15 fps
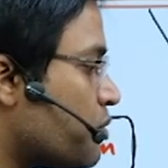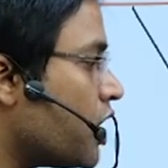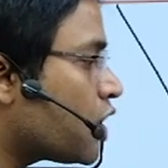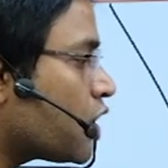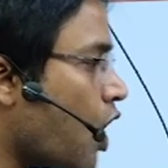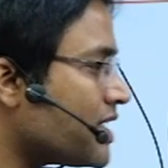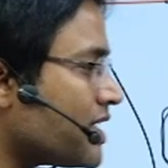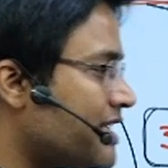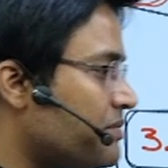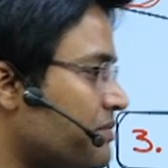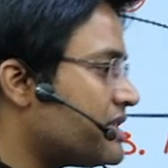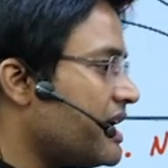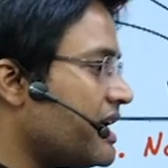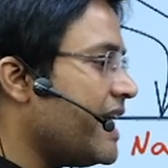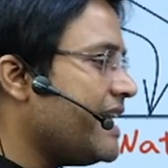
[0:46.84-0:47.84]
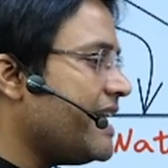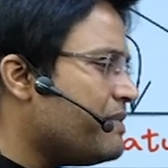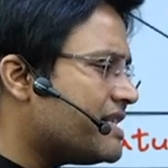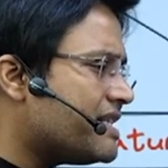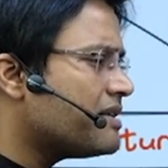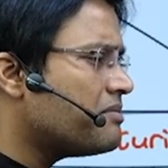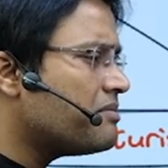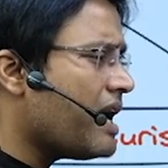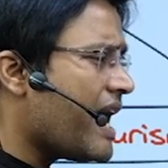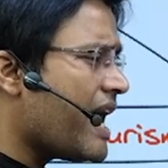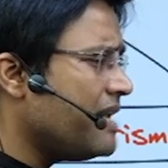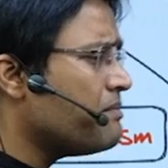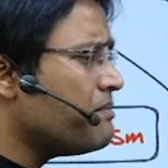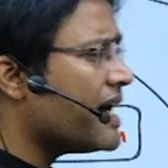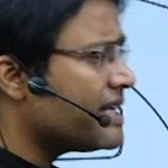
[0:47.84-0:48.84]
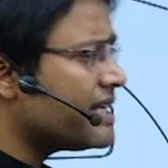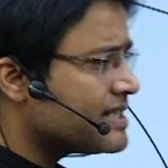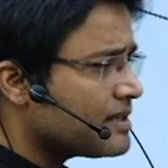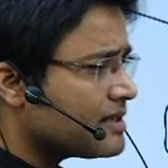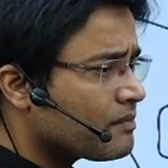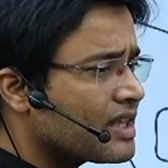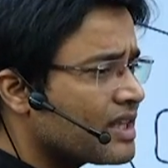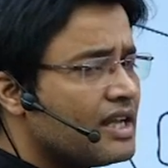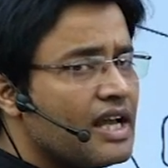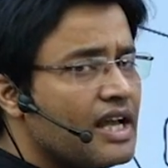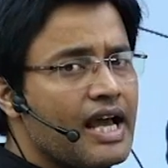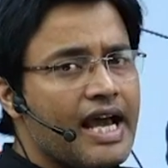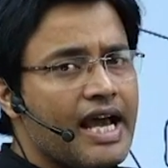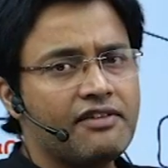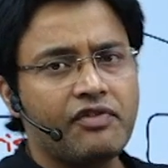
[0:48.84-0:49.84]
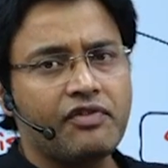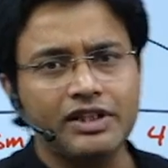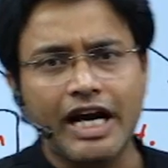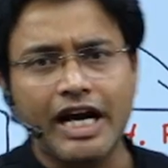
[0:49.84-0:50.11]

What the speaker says: concepts, animism, animatism, and for that